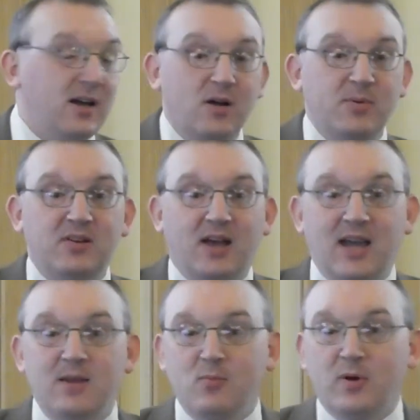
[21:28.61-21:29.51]
come a
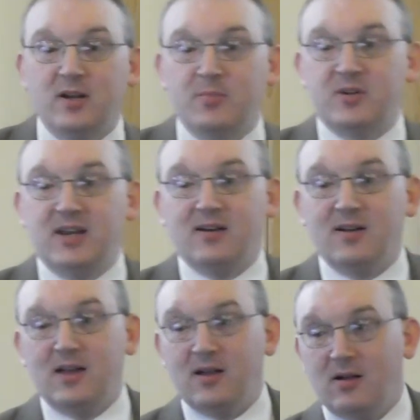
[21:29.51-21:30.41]
time when a
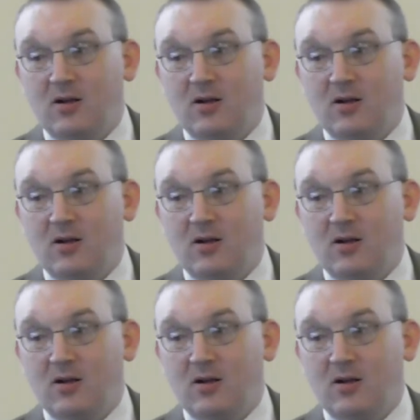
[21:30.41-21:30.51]
particularly